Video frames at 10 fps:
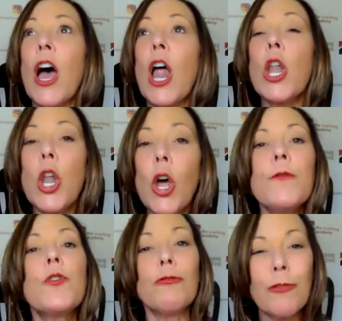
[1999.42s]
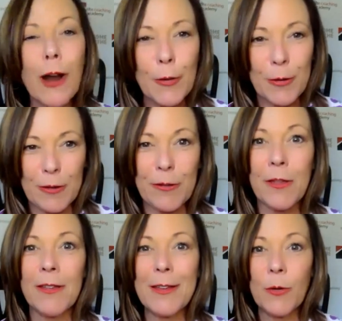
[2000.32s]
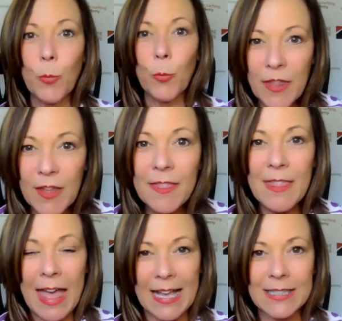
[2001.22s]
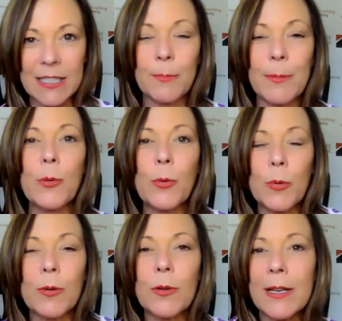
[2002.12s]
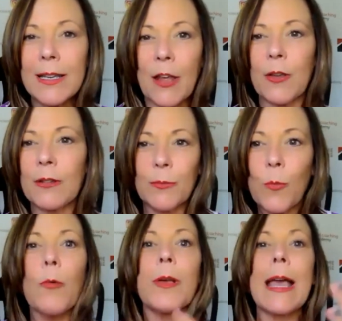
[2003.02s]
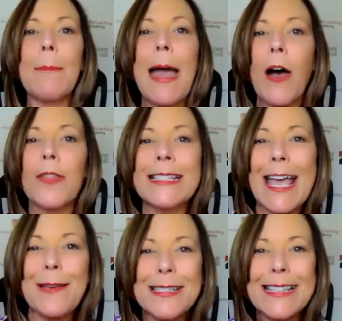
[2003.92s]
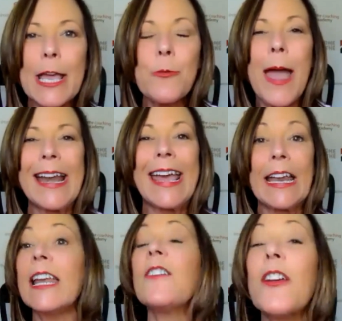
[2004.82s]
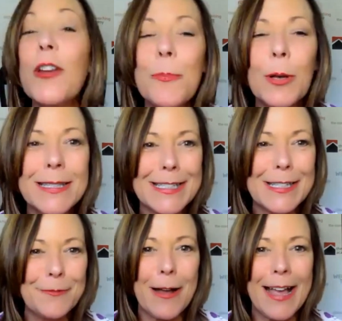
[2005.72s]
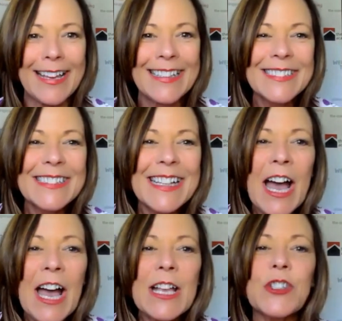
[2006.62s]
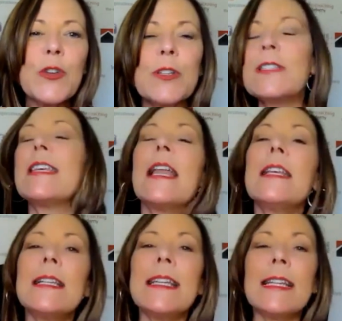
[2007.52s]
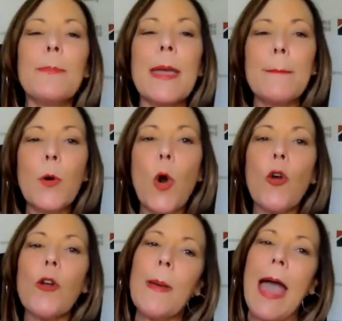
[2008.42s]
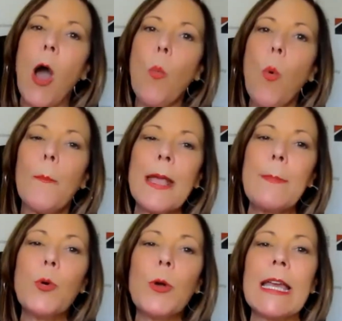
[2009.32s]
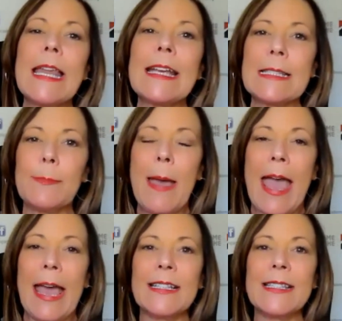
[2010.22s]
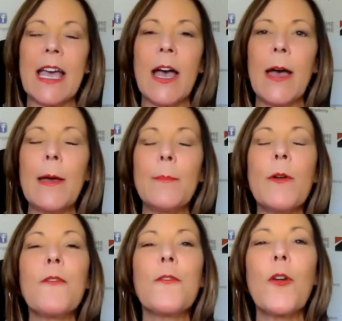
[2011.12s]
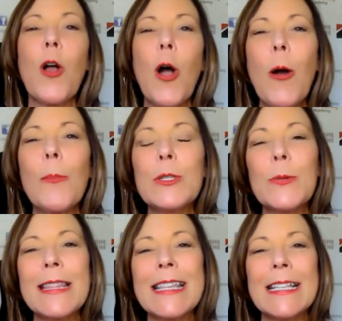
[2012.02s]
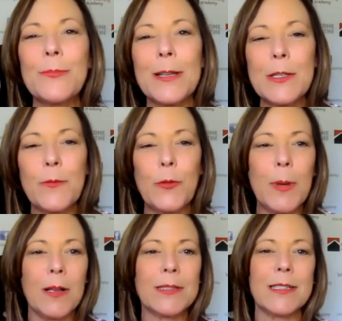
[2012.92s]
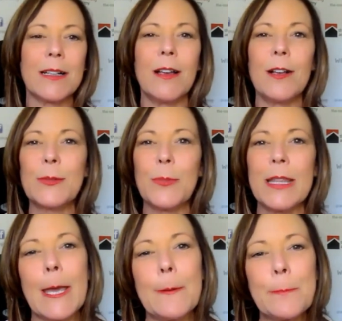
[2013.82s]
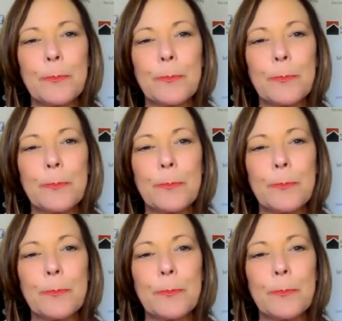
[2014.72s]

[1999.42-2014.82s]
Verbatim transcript: a lot of growth within that so people will you know won't come out the same as they went in in a very positive way yeah. so tell us a little bit more about what people can expect um, from doing this wonderful masterclass with you